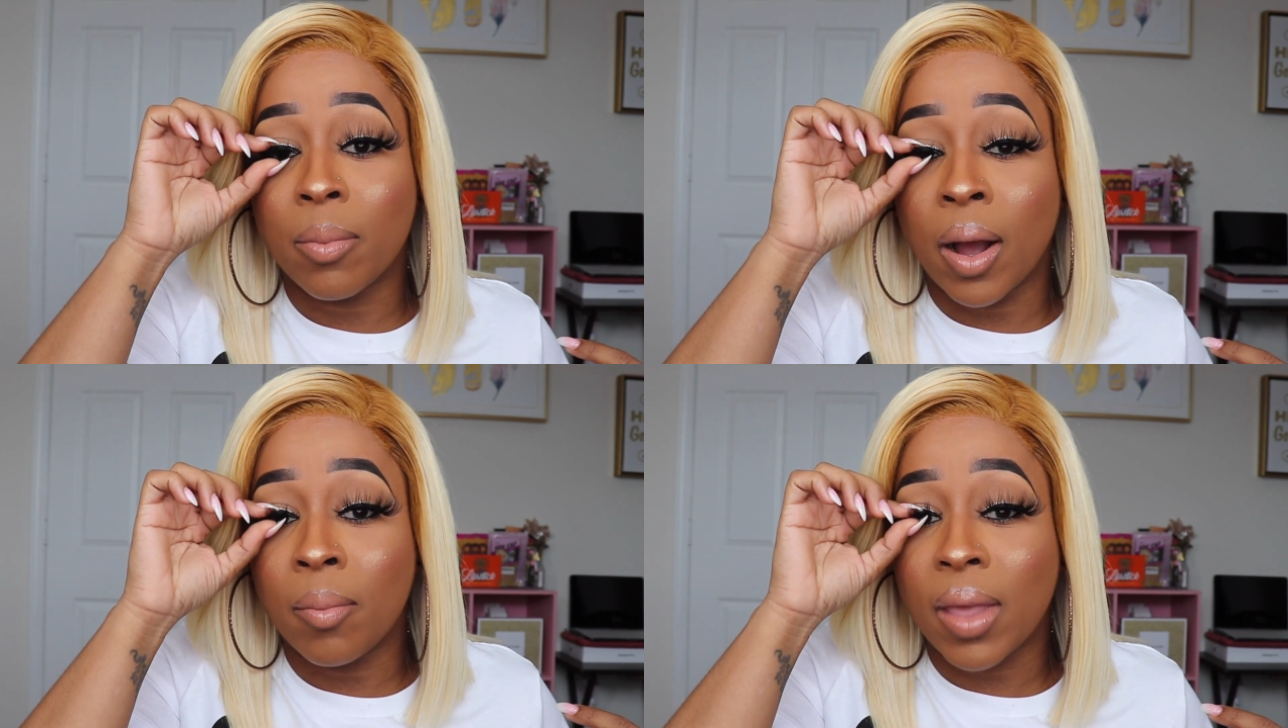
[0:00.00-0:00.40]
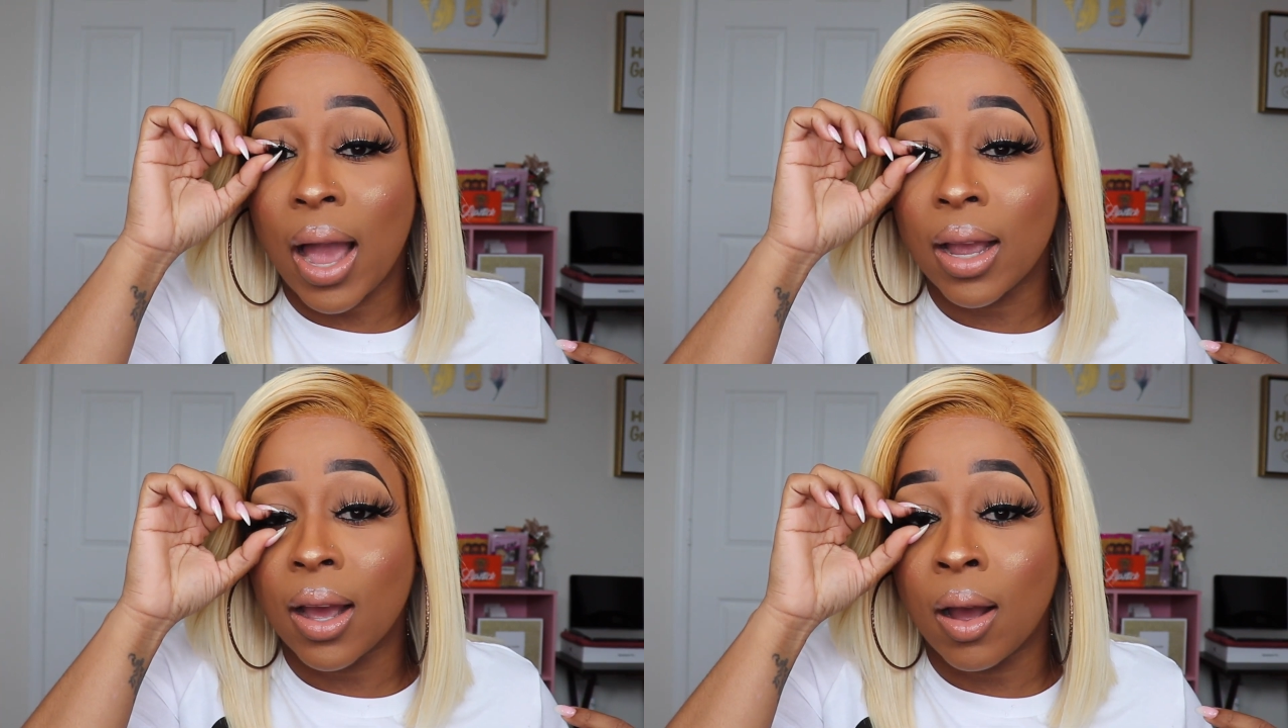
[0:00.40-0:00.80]

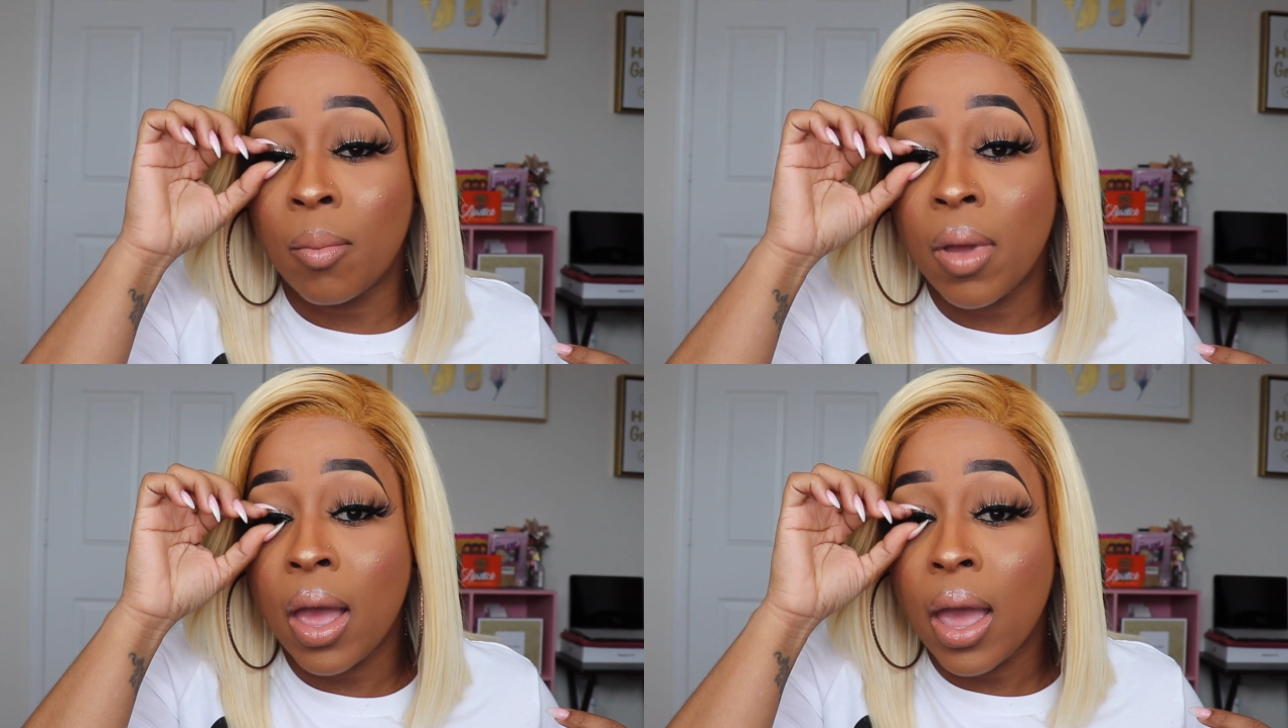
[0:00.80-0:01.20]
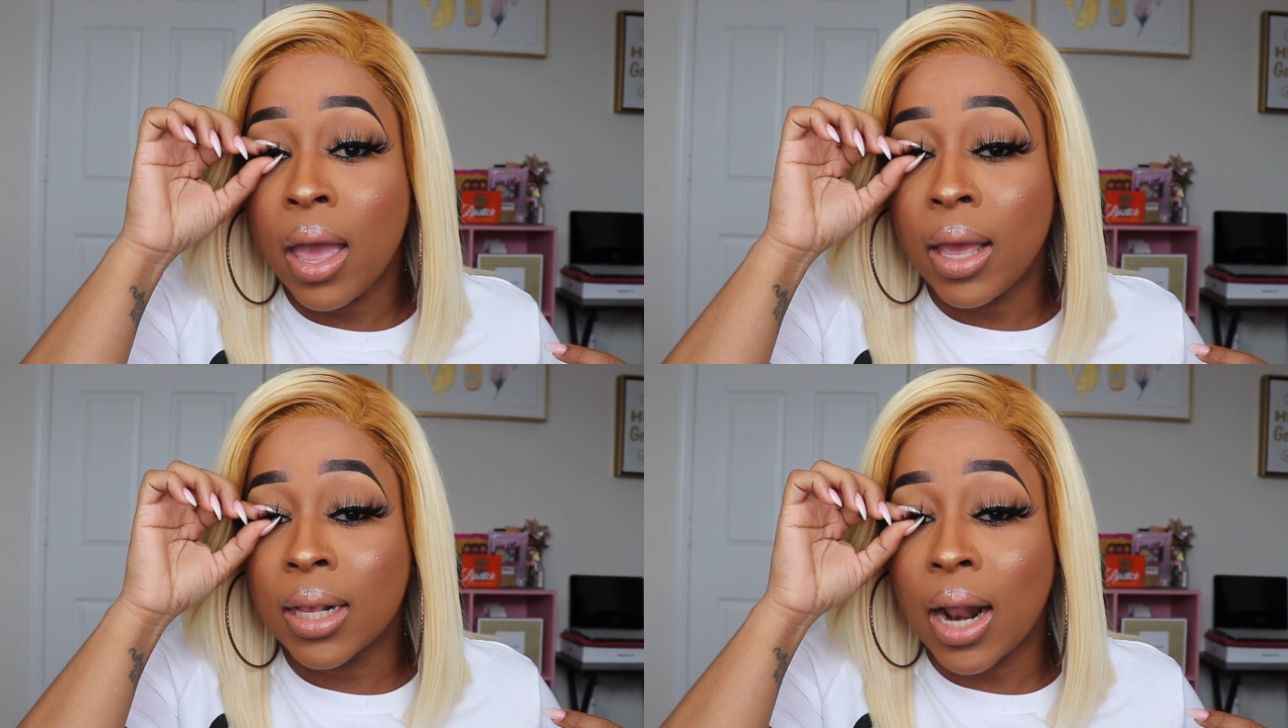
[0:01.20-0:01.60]
bomb.com,
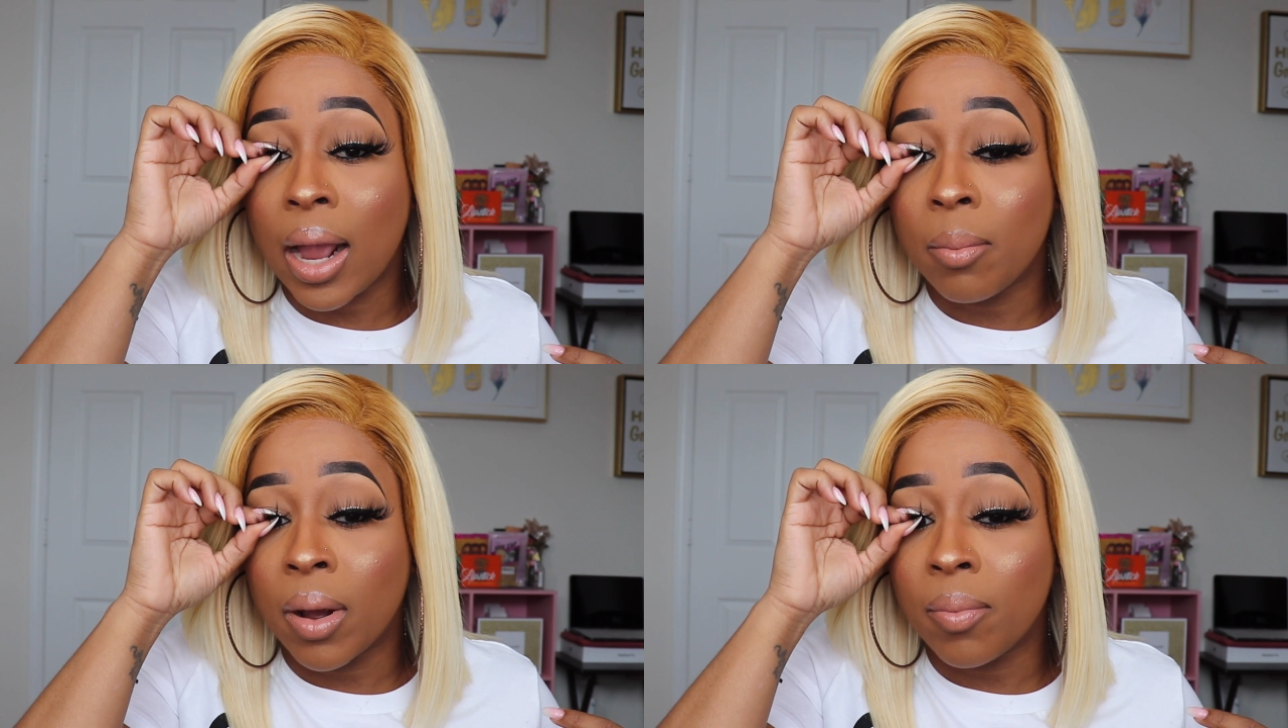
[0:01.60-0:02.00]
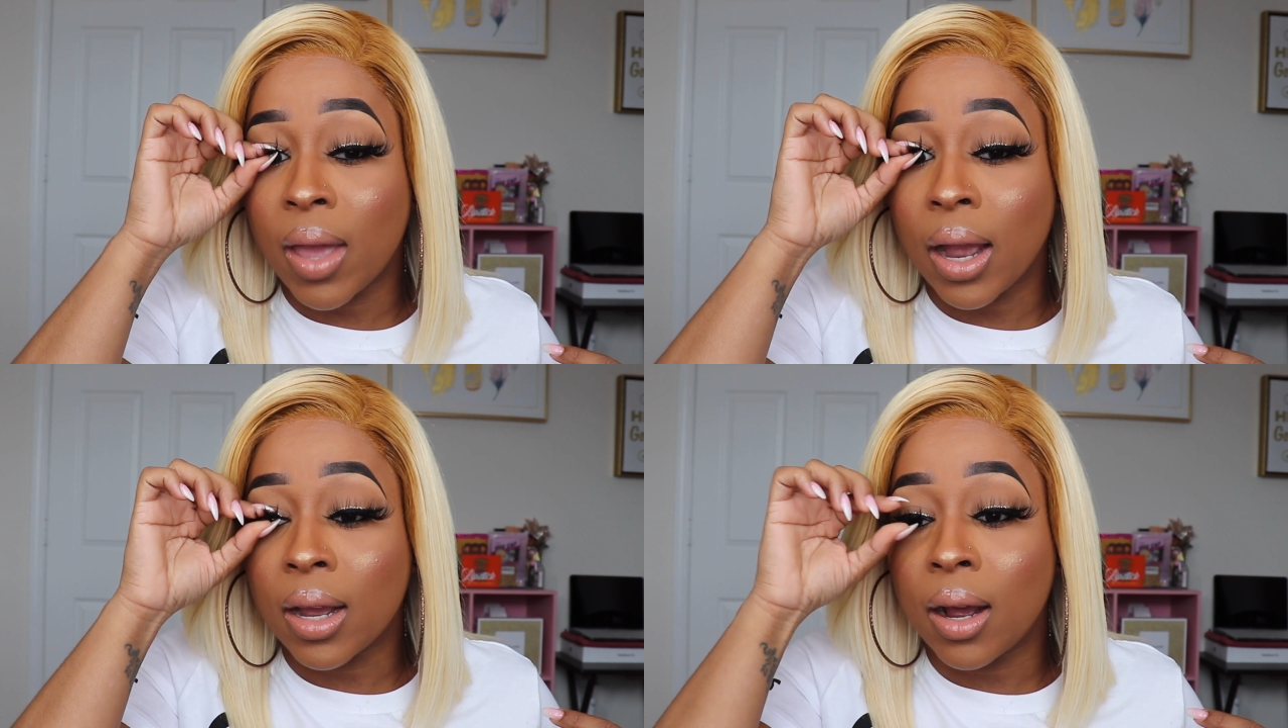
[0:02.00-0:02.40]
it's like
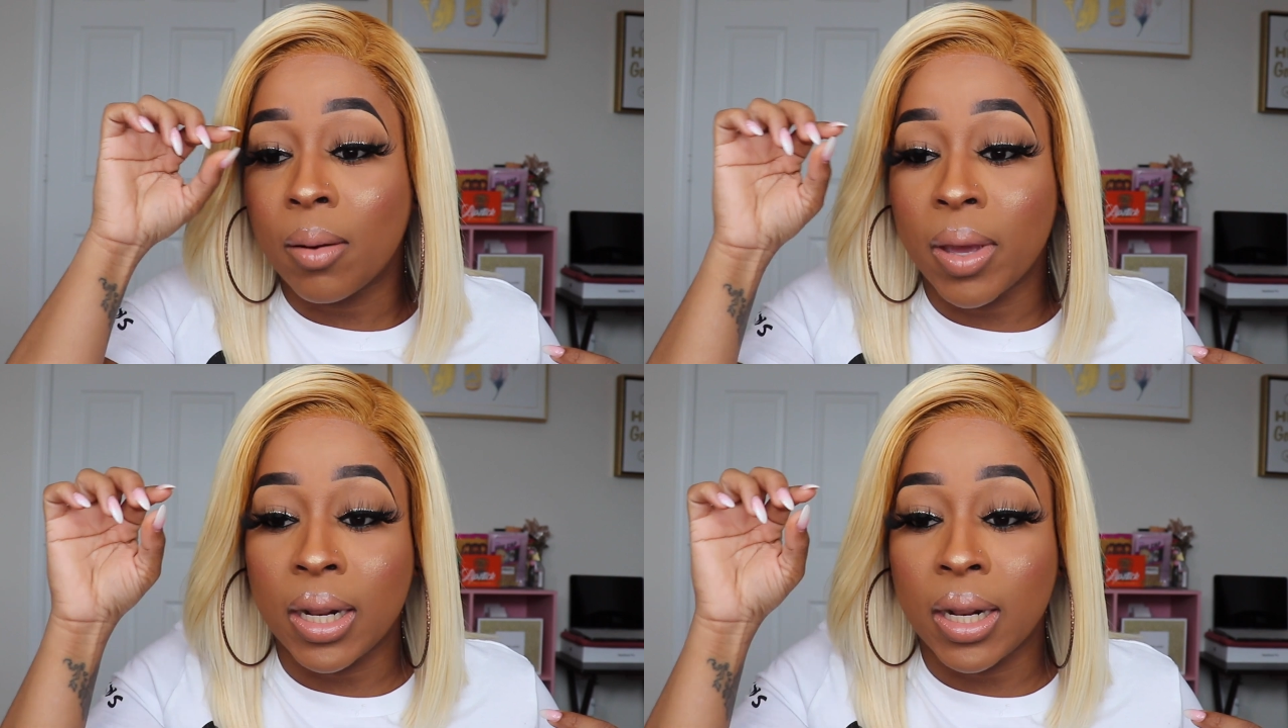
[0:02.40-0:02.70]
bomb.com.